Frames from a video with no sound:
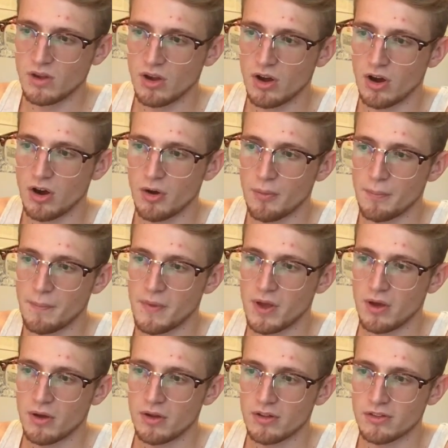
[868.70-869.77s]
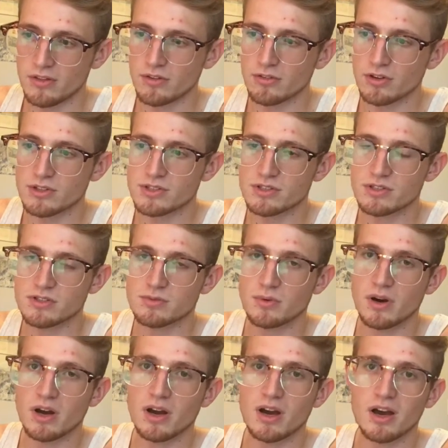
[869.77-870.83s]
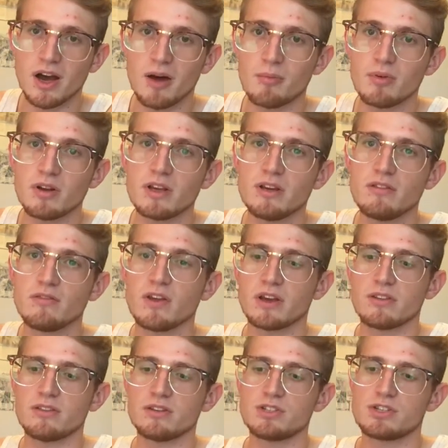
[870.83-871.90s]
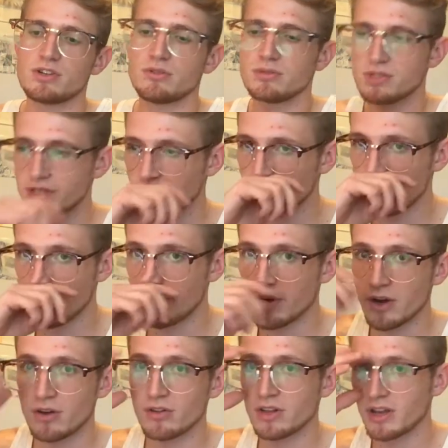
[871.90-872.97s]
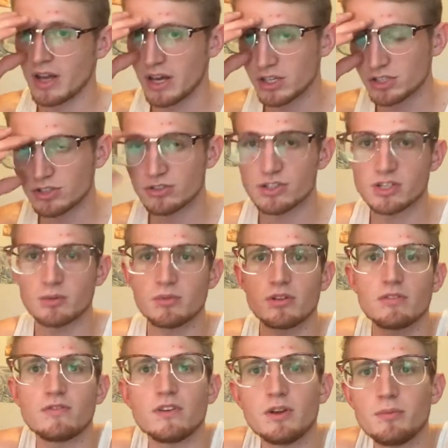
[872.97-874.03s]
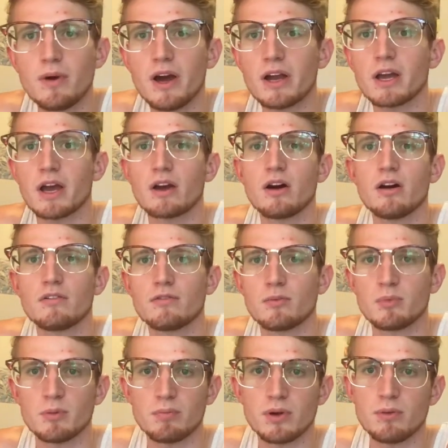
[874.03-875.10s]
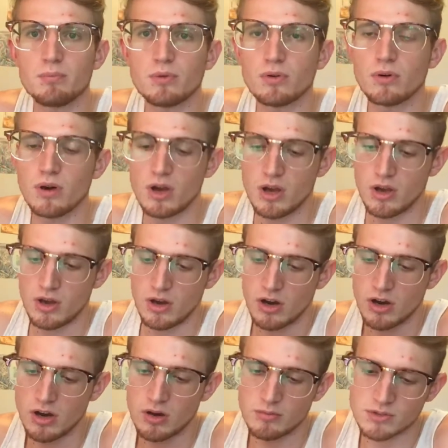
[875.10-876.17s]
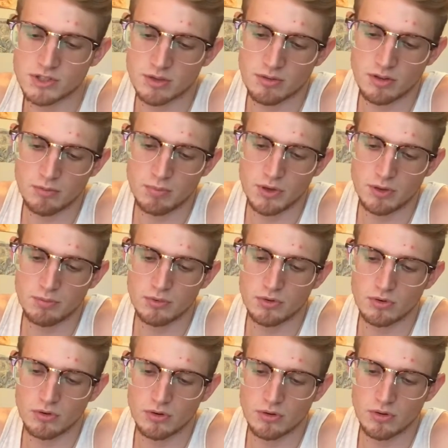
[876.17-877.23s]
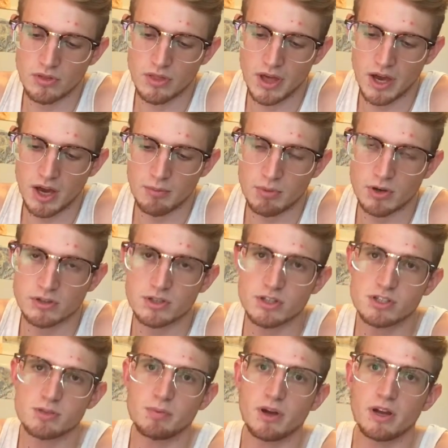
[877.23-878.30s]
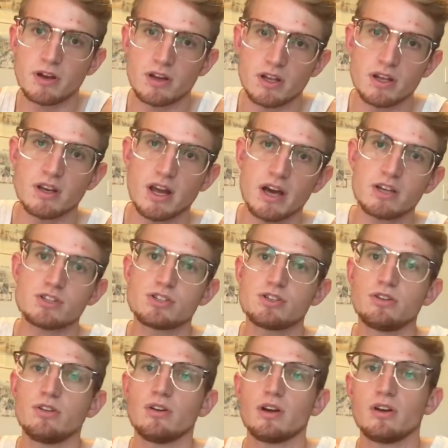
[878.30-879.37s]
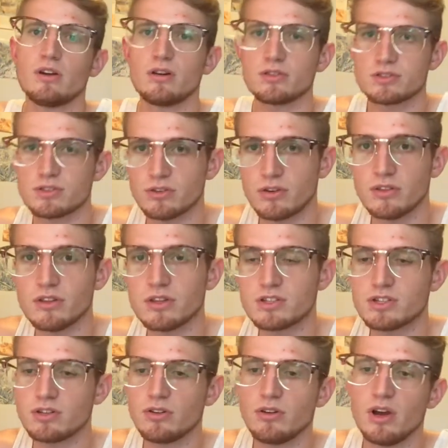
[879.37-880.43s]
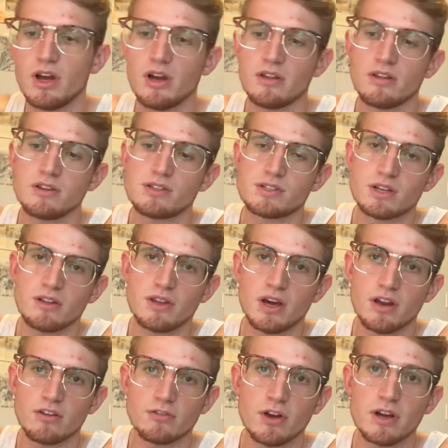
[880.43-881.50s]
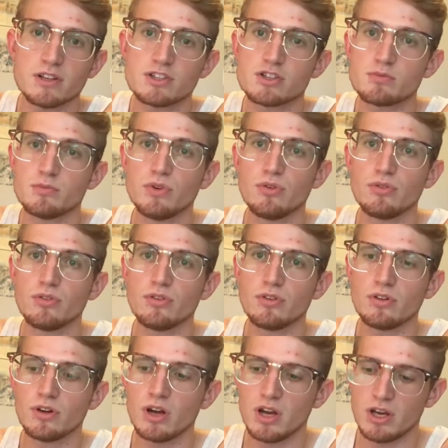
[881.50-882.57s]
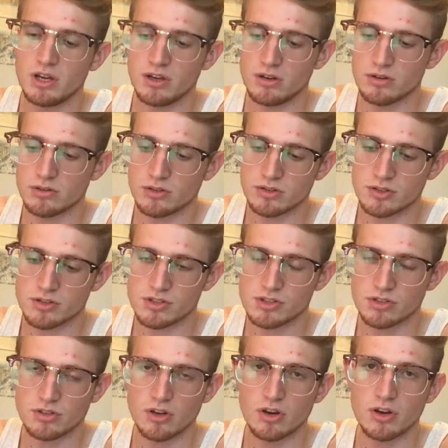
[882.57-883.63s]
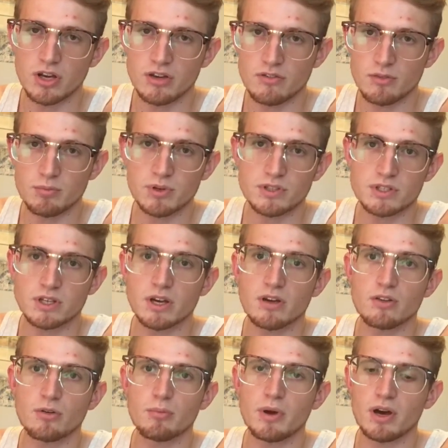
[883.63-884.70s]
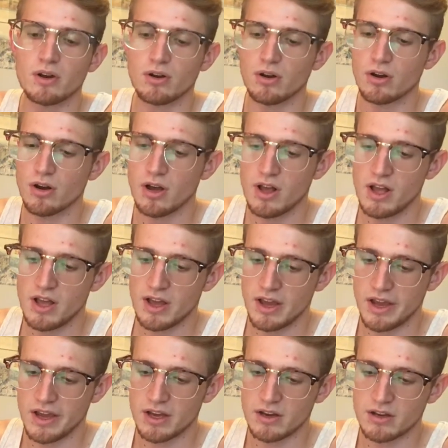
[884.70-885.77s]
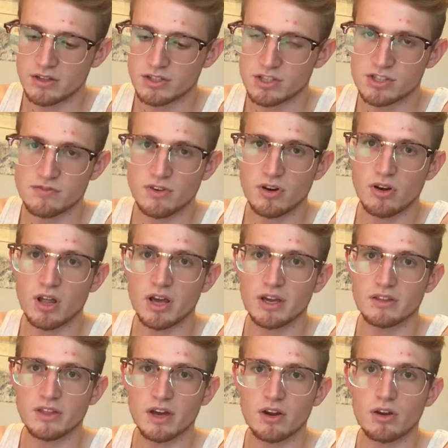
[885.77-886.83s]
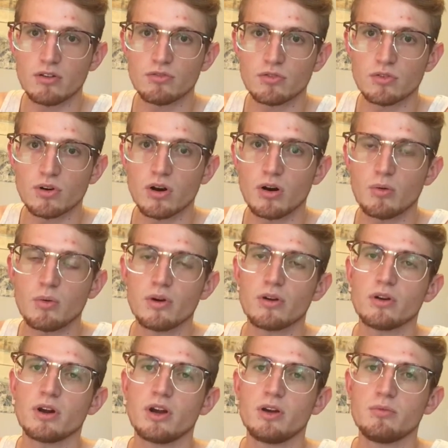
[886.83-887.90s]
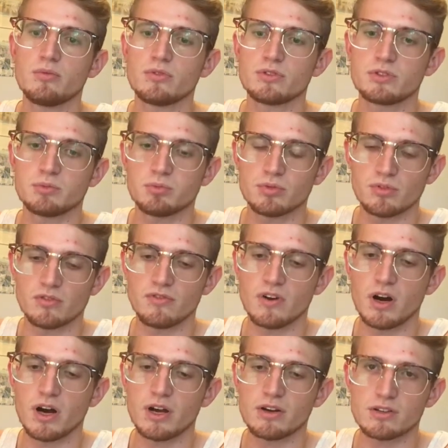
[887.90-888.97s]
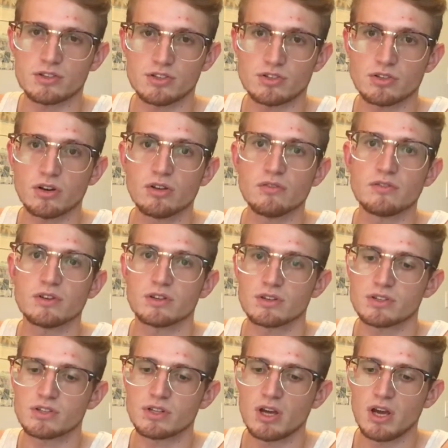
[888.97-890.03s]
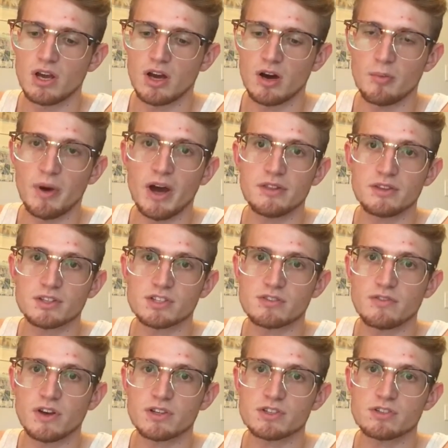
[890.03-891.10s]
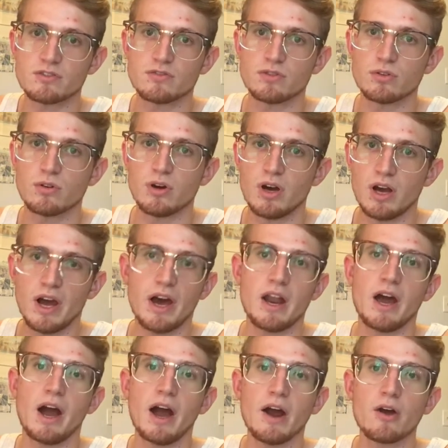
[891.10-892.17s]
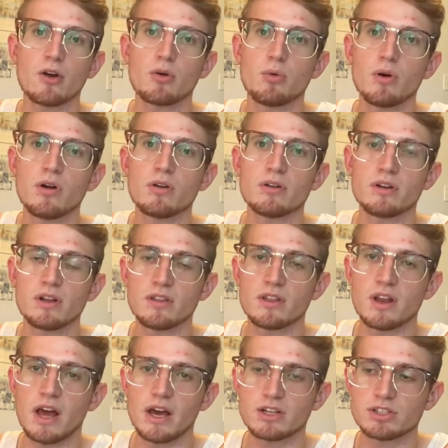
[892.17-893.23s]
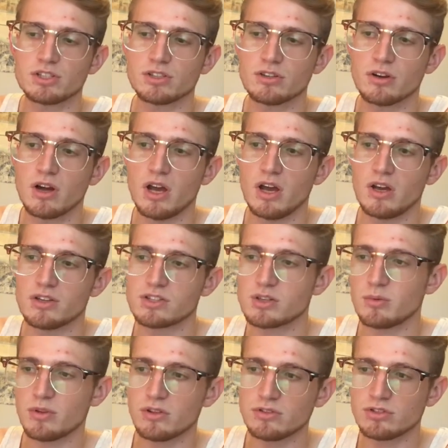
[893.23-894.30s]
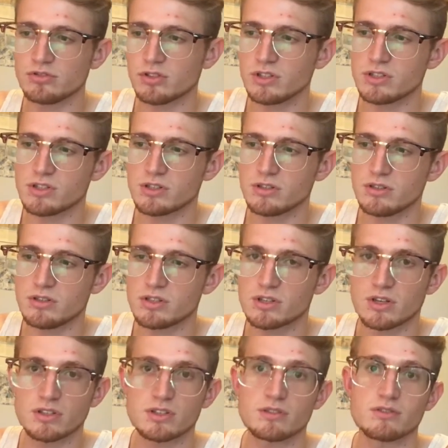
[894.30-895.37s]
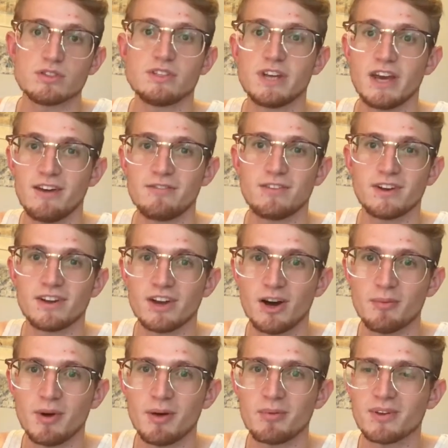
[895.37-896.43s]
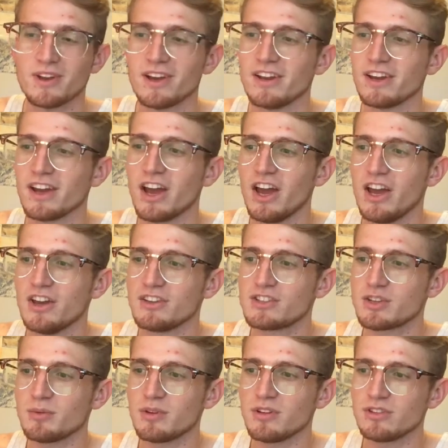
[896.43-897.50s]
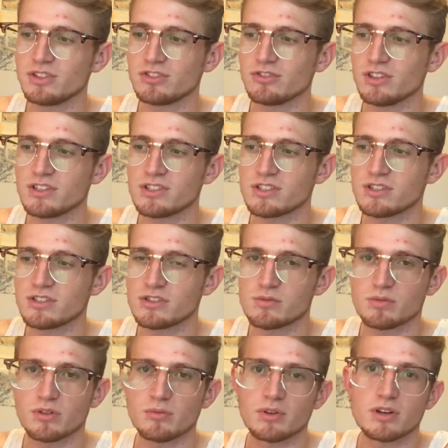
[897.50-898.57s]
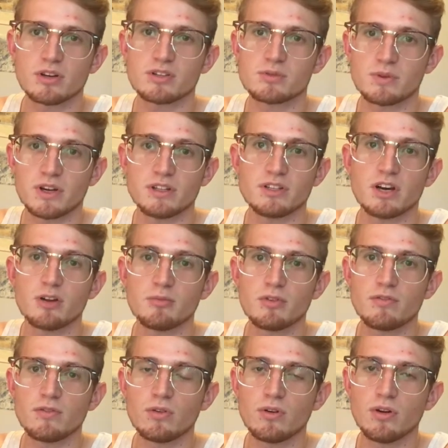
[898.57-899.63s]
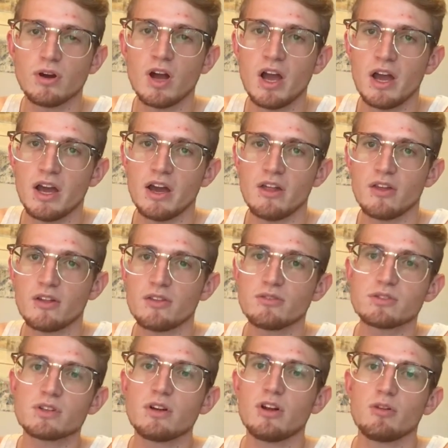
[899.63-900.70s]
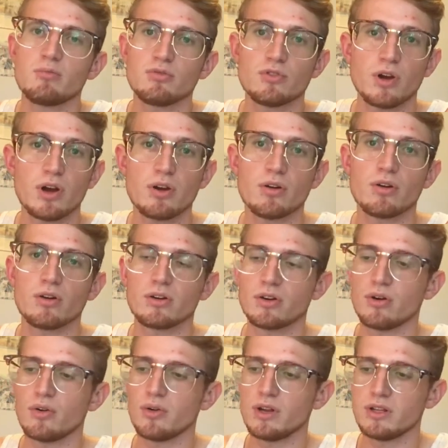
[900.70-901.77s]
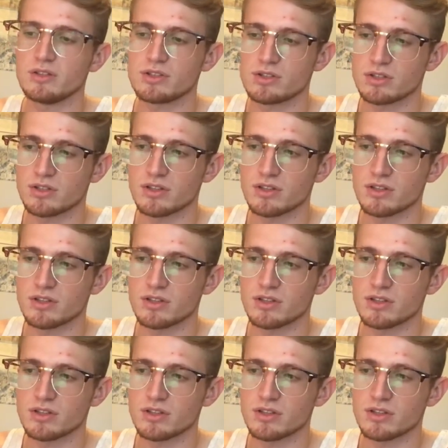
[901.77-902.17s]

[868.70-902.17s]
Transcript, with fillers: um, the reasons why I believe like this year was even better than last year, some of the feedback I got from the people. Um, some of the people that participated in last year and also in this year, they said that it ran smoother. It was, you know, even put together better and it just felt like that overall we were able to provide a service um, at this festival at a higher quality than last year. Some of those reasons, because it was definitely not my planning, some of those reasons were because we had done it before and that there was a lot of prayer going into